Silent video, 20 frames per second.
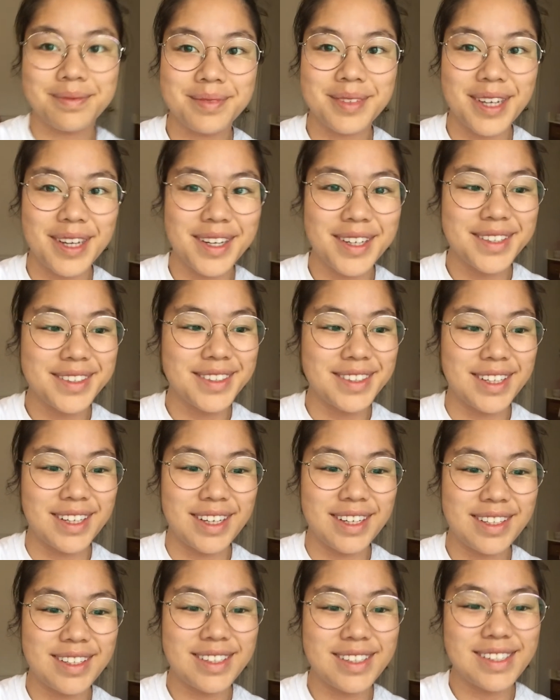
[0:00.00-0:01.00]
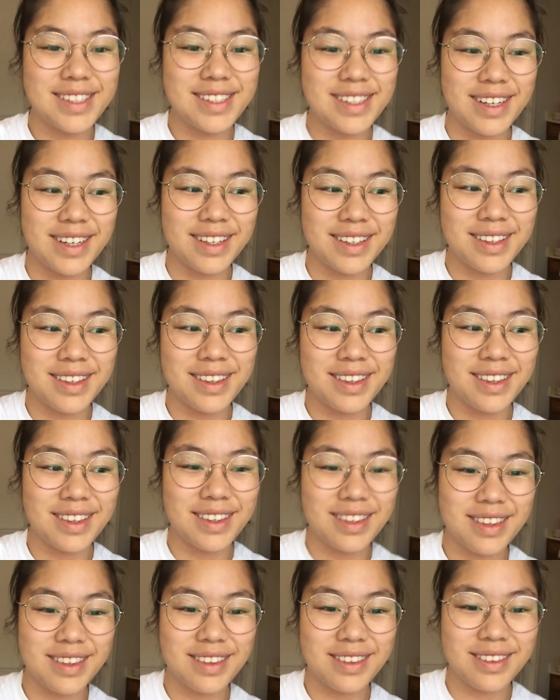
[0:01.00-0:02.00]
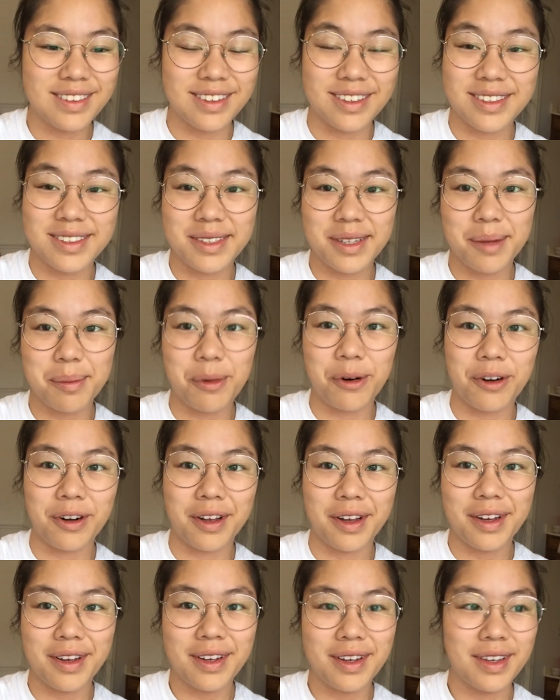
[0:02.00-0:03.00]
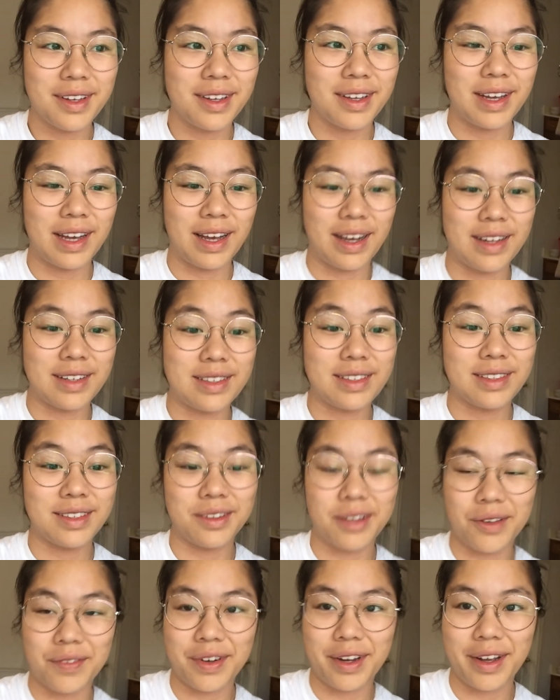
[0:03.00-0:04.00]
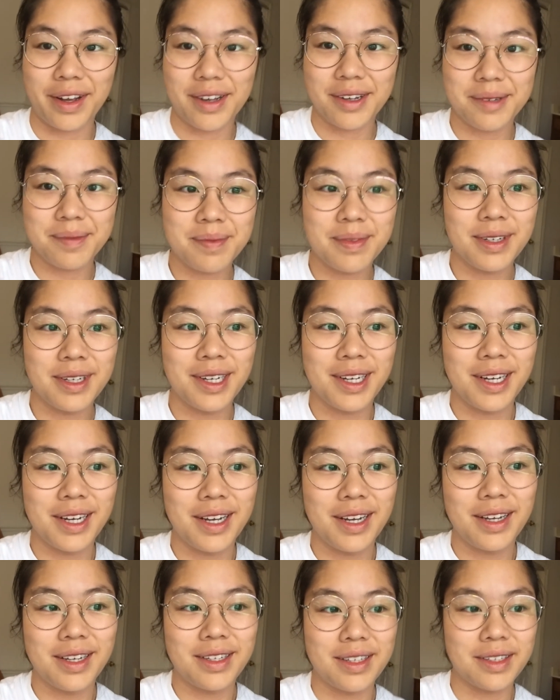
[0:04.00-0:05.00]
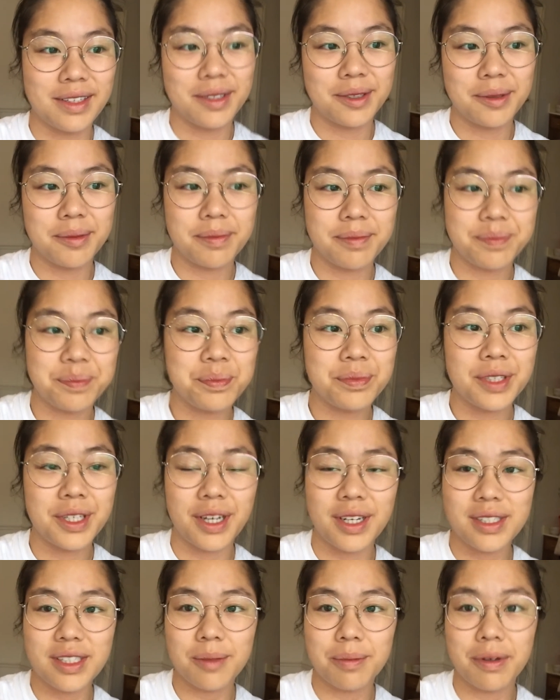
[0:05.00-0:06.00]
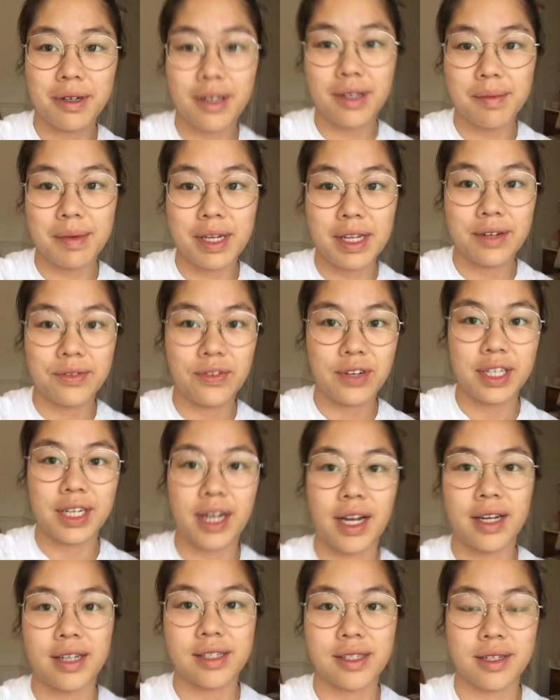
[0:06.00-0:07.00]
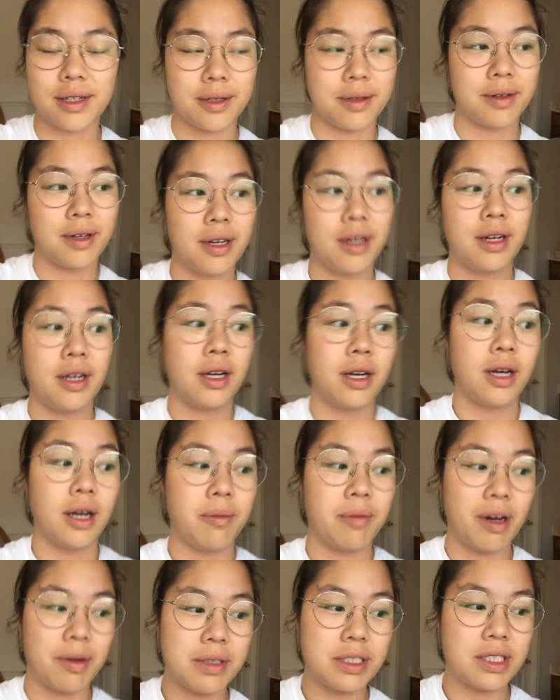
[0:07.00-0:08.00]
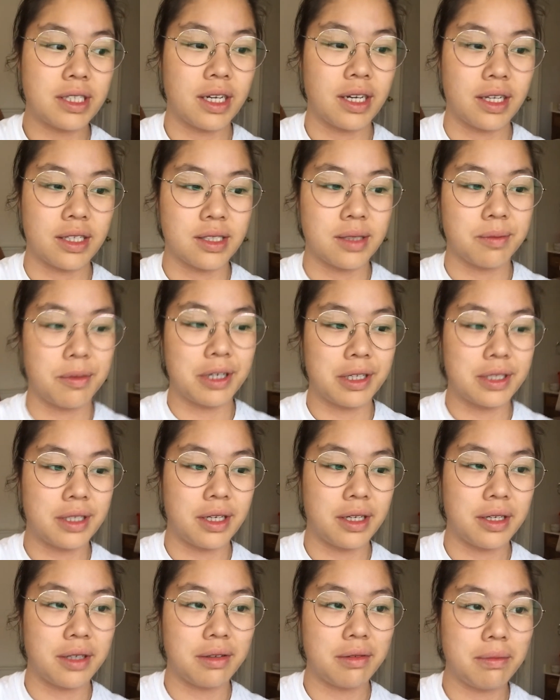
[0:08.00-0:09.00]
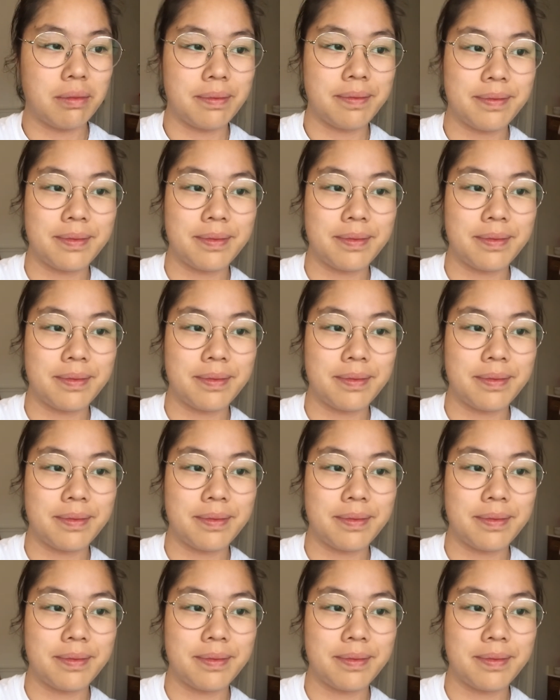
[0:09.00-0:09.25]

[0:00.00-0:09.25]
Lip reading: Hey, it is Thursday morning at 11 a.m. Today's a pretty meeting-free day, so probably just gonna get some work done.